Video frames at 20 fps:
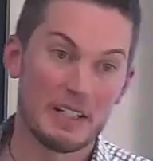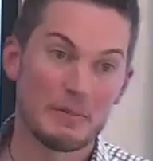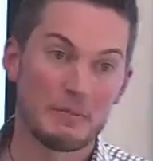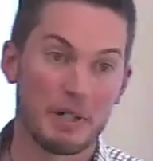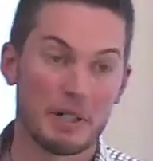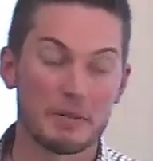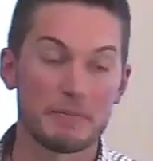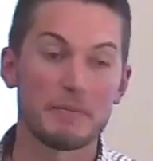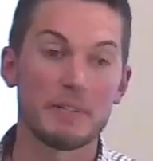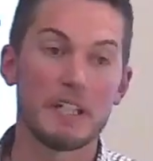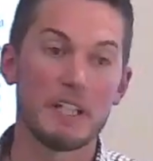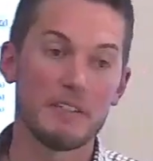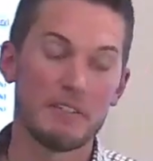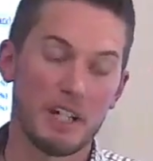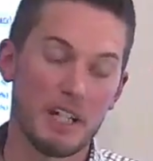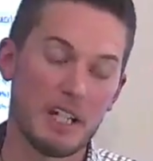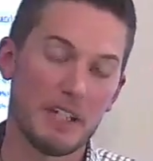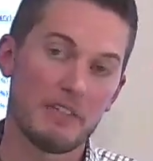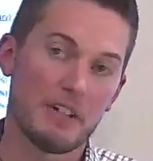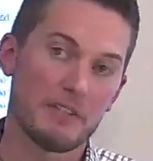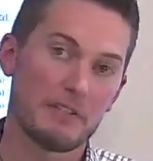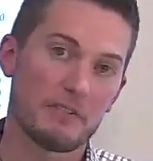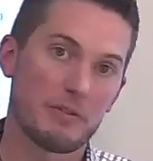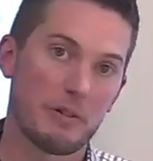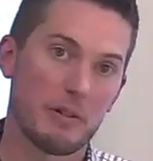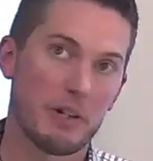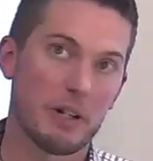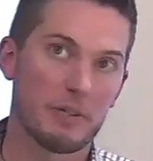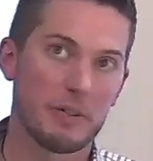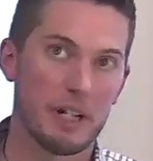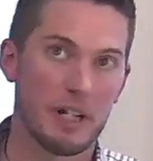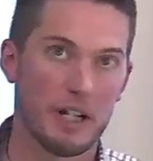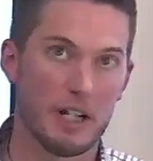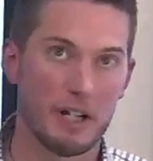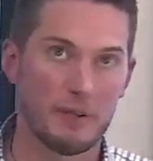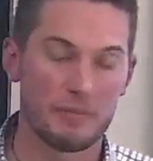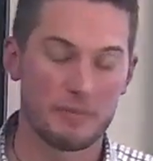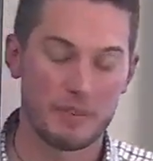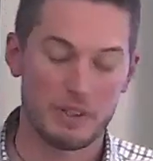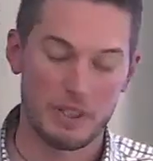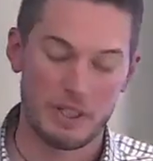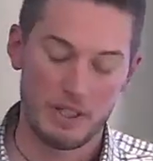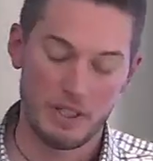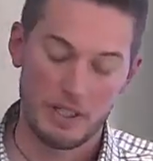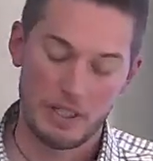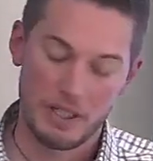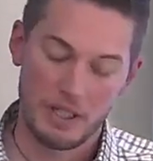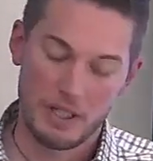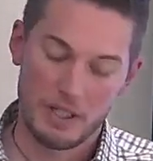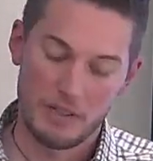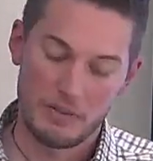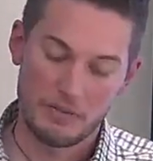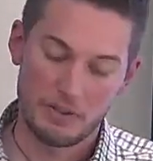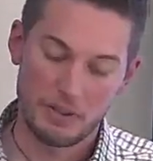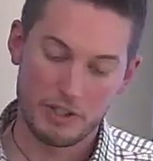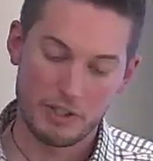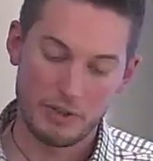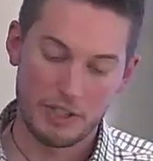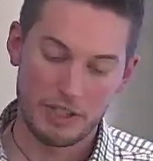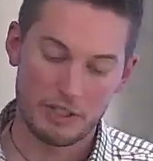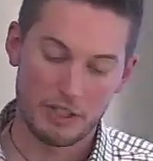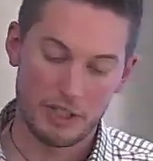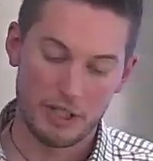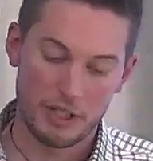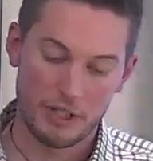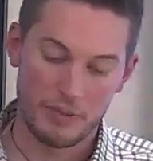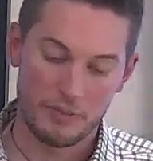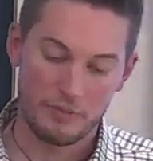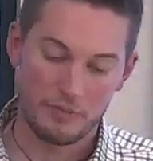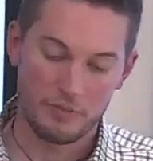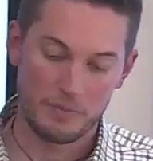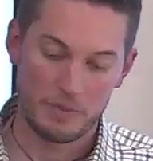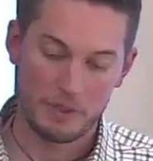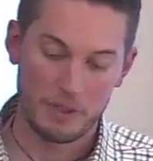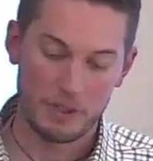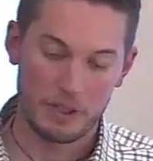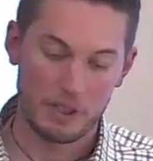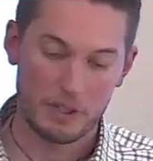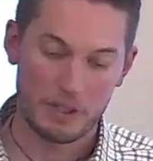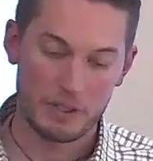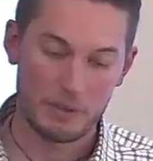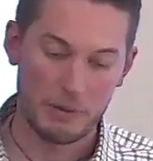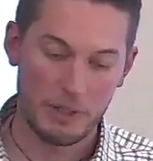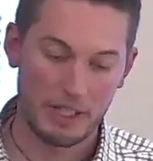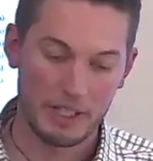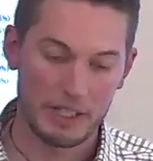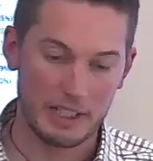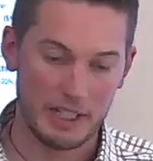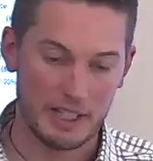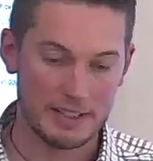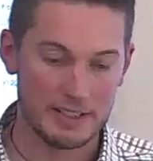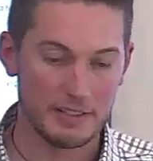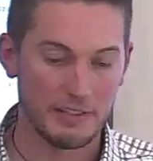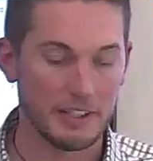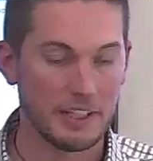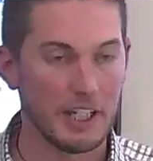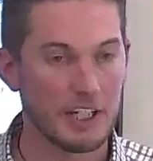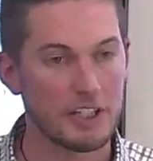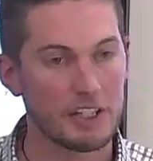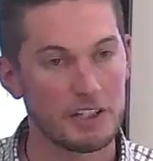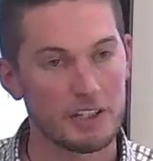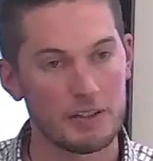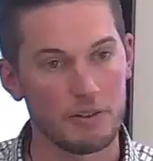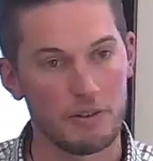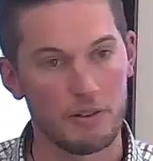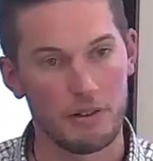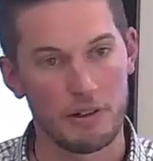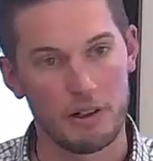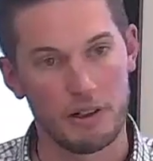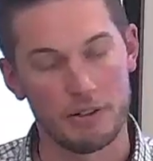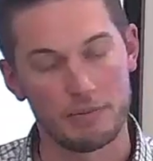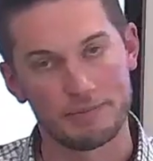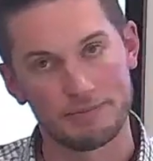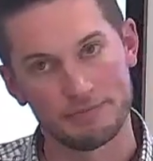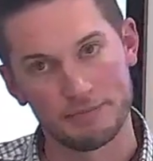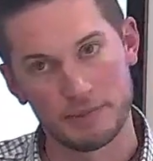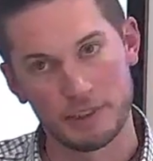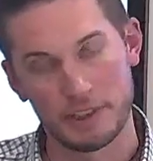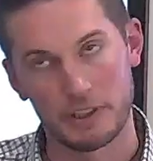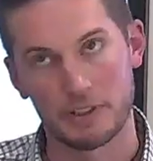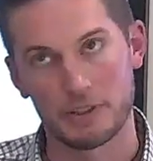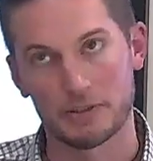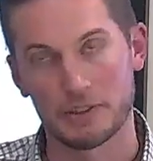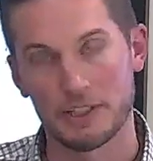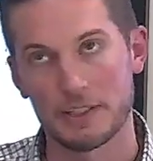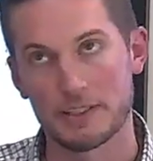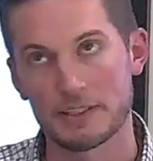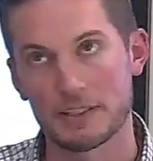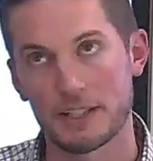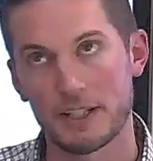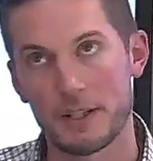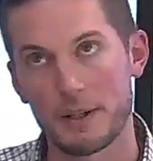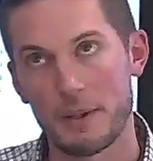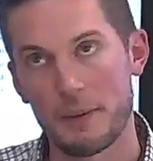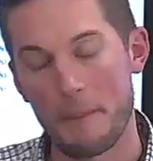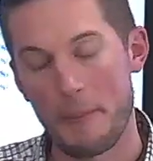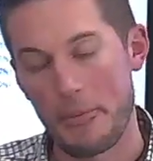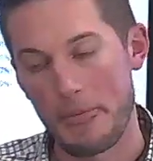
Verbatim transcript: But even for doing the quick classification or, let's say,